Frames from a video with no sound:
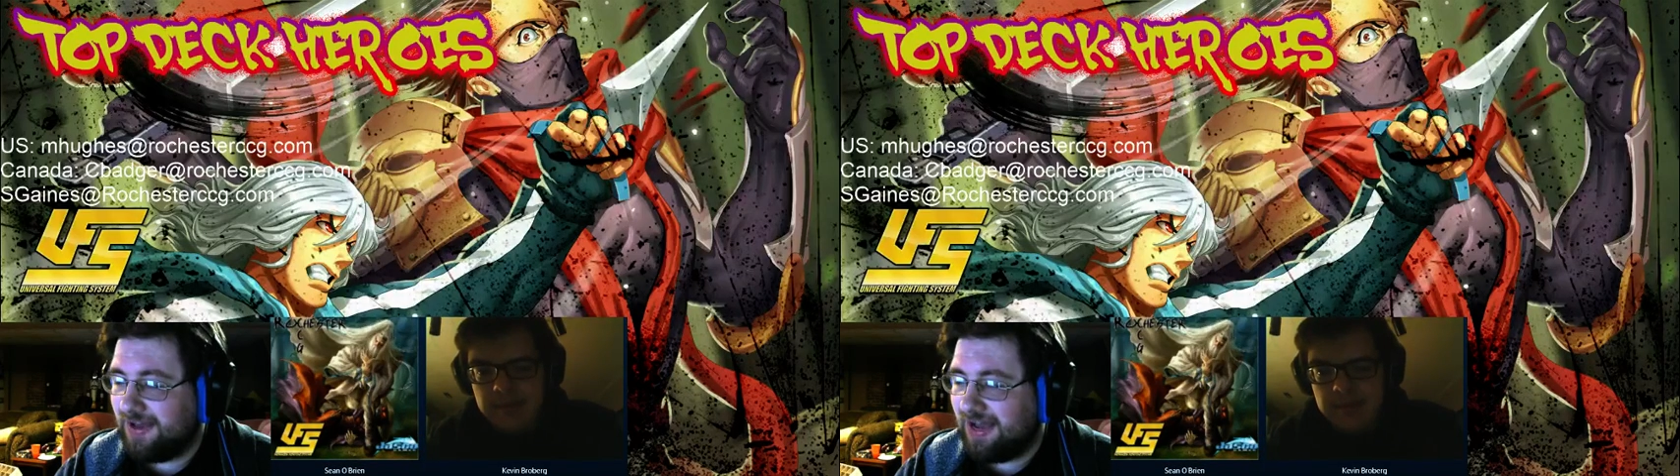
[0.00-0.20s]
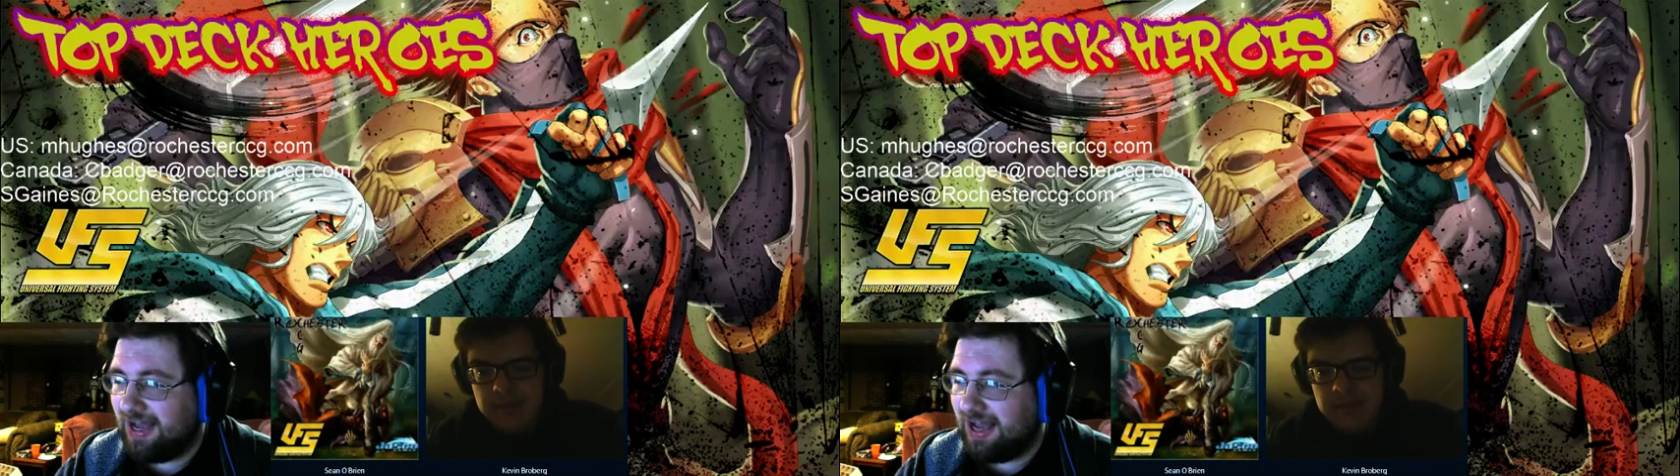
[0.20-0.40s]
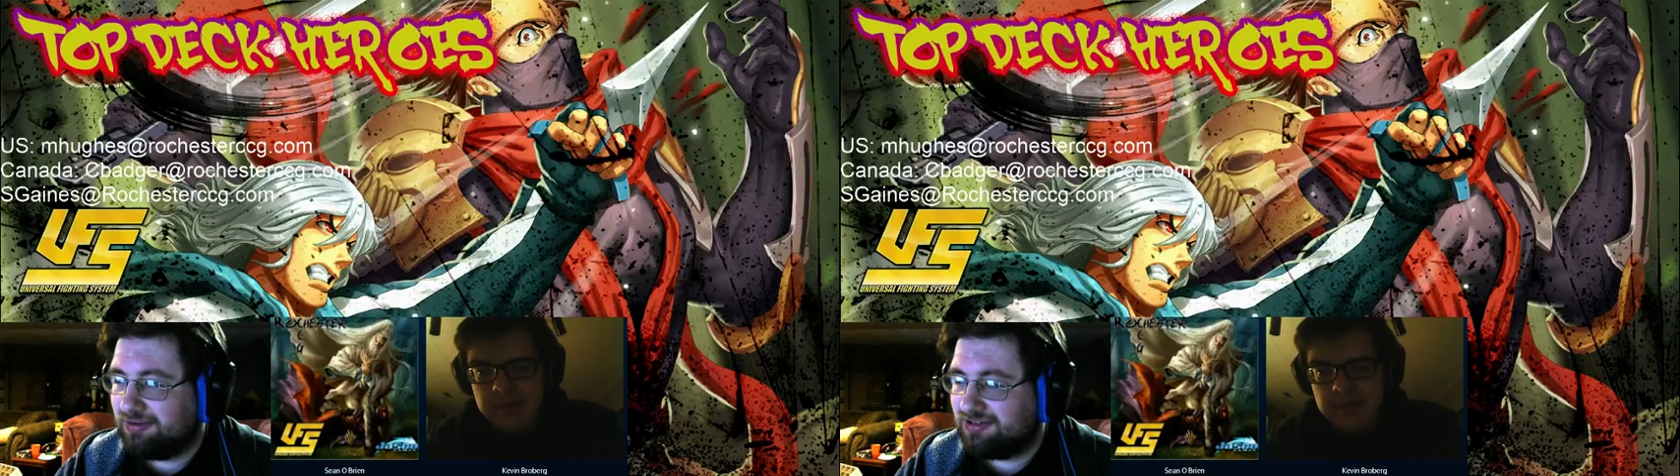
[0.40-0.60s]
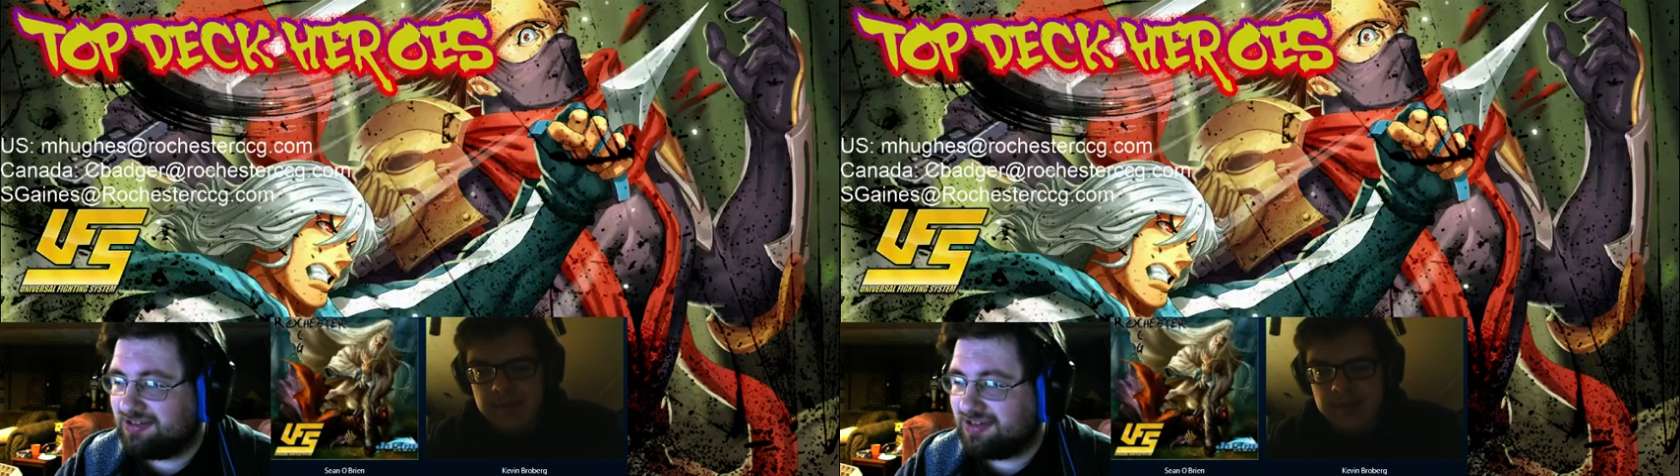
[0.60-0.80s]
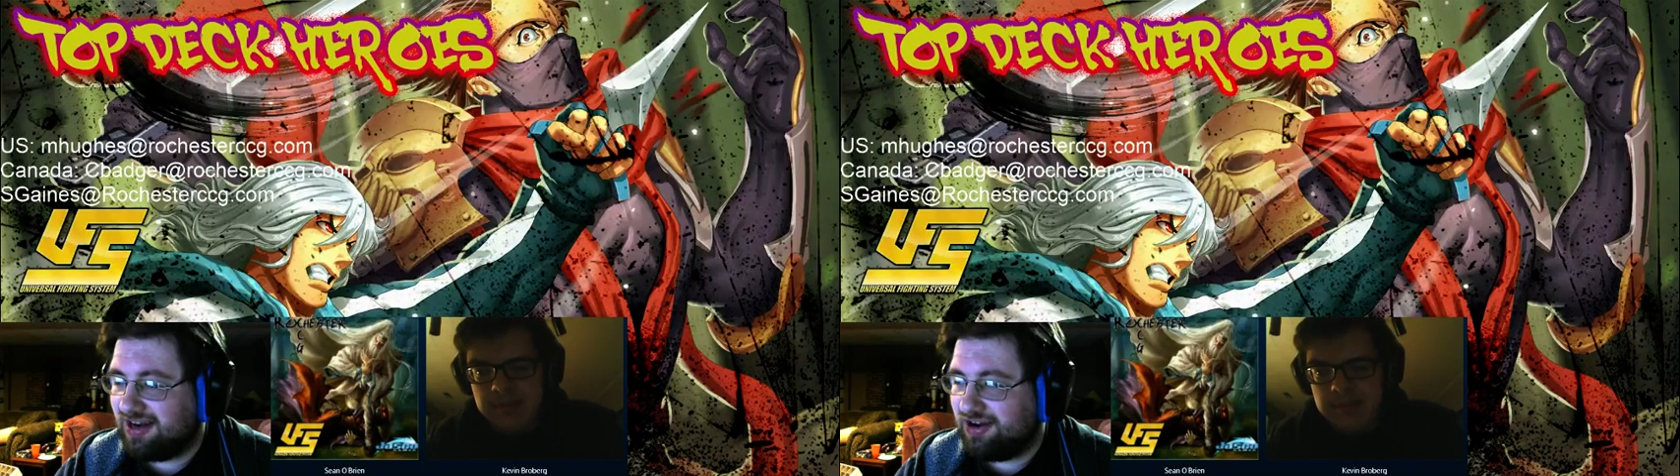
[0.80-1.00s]
Yeah, I was
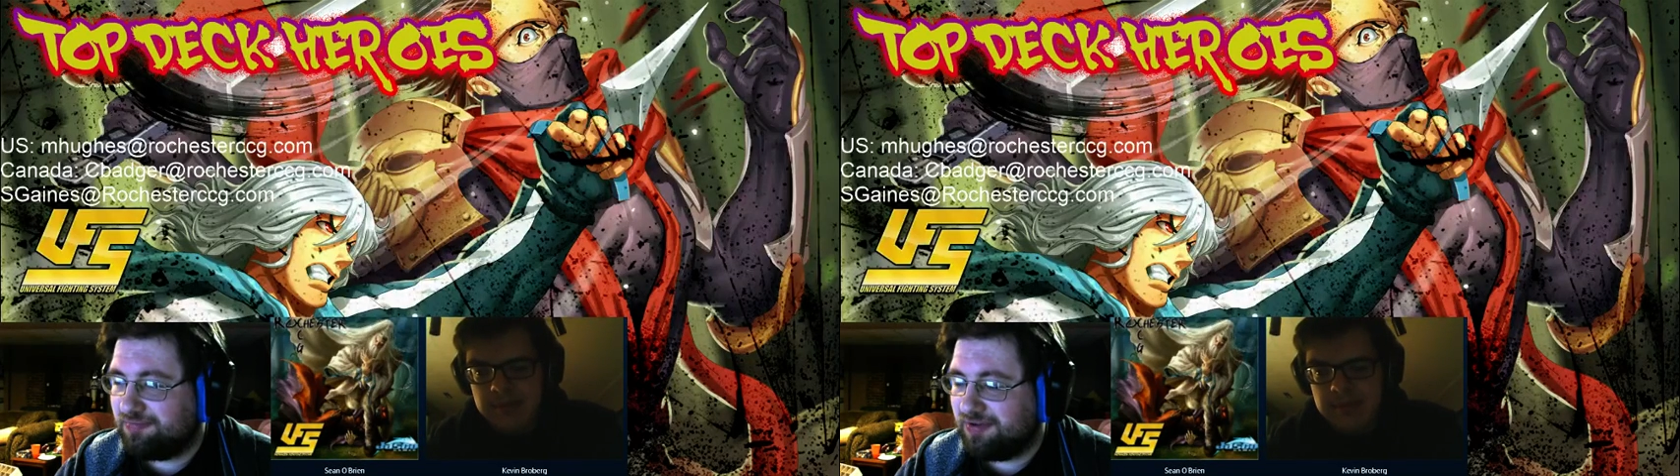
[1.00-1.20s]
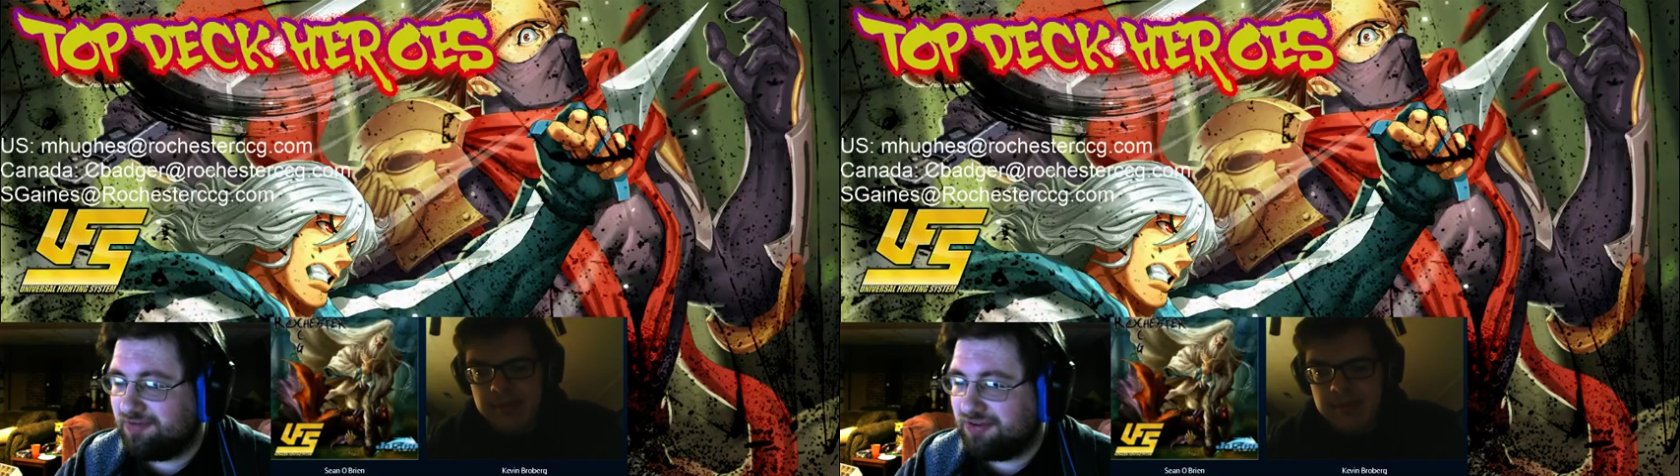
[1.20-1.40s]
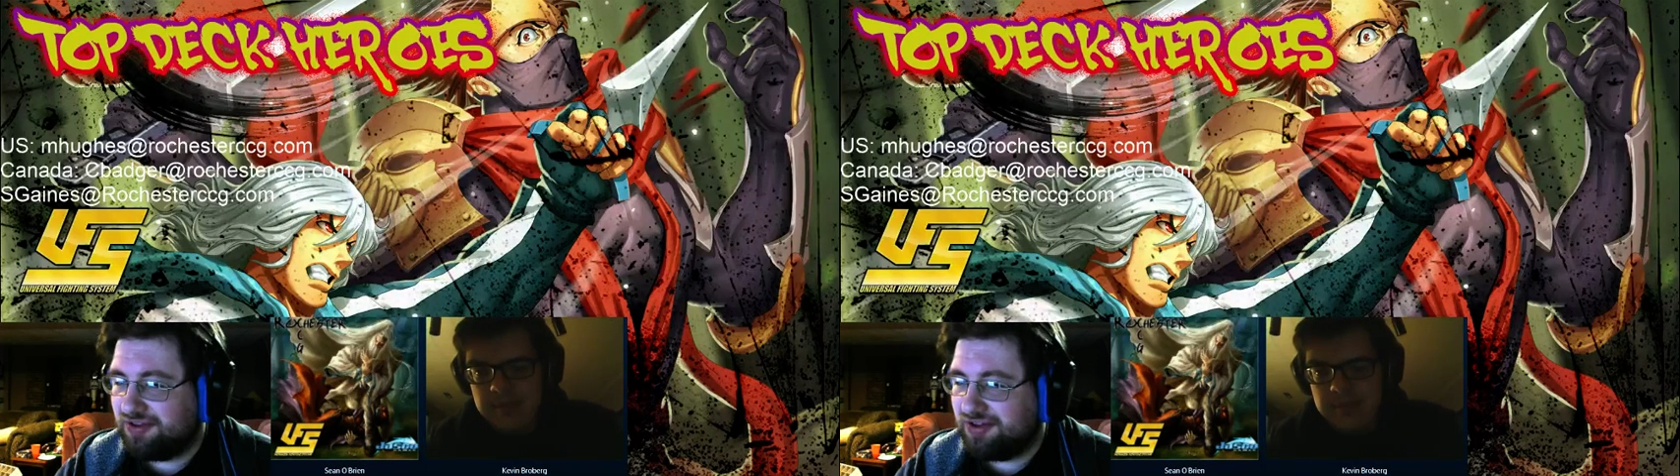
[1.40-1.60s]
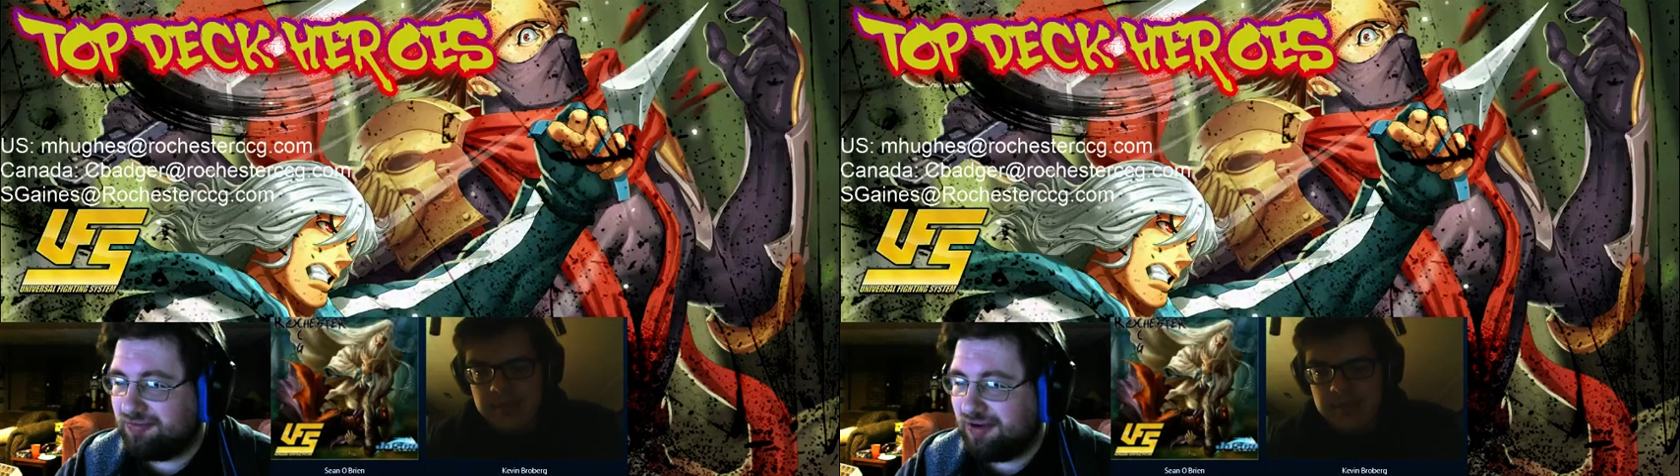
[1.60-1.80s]
just kind of hoping for the